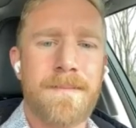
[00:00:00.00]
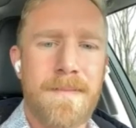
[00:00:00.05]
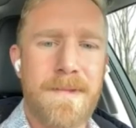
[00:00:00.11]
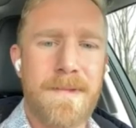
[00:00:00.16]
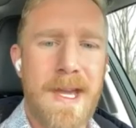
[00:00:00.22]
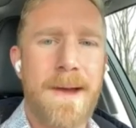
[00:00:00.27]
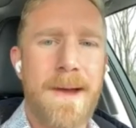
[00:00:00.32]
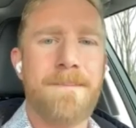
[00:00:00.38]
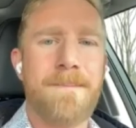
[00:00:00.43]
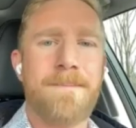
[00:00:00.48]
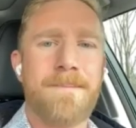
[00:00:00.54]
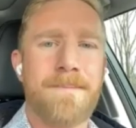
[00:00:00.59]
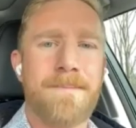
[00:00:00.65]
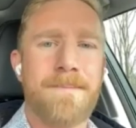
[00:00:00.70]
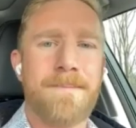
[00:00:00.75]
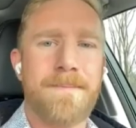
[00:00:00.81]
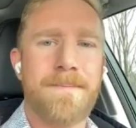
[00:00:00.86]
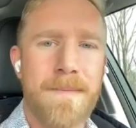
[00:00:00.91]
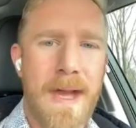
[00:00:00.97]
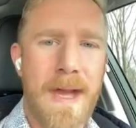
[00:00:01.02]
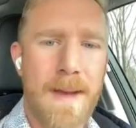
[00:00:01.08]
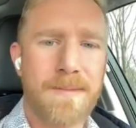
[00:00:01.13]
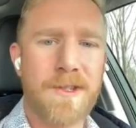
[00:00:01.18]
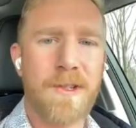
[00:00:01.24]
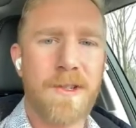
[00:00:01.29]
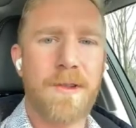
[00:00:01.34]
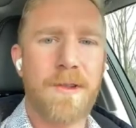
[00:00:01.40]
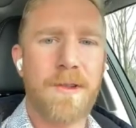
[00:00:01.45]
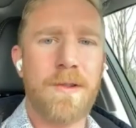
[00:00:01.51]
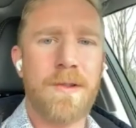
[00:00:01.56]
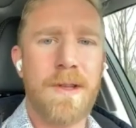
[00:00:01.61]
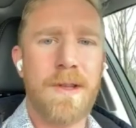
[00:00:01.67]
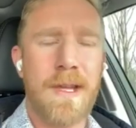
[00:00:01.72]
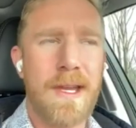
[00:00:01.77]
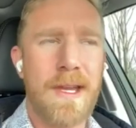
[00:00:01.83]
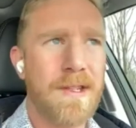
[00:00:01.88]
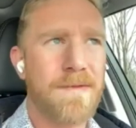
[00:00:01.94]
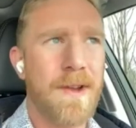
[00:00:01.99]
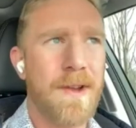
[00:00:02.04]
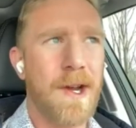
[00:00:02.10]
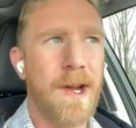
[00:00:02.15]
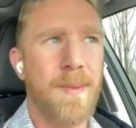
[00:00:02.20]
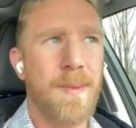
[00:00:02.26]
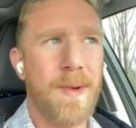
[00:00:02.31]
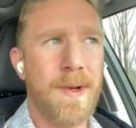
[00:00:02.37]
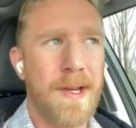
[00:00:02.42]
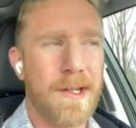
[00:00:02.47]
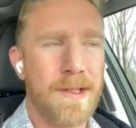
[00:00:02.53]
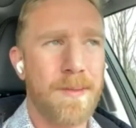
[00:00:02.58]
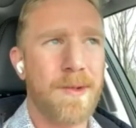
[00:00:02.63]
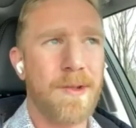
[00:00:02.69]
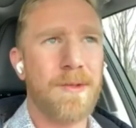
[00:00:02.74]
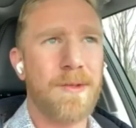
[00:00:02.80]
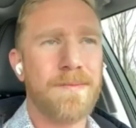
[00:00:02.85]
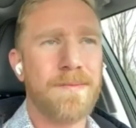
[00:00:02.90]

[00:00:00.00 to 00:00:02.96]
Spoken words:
Yeah, absolutely. It is very predictable.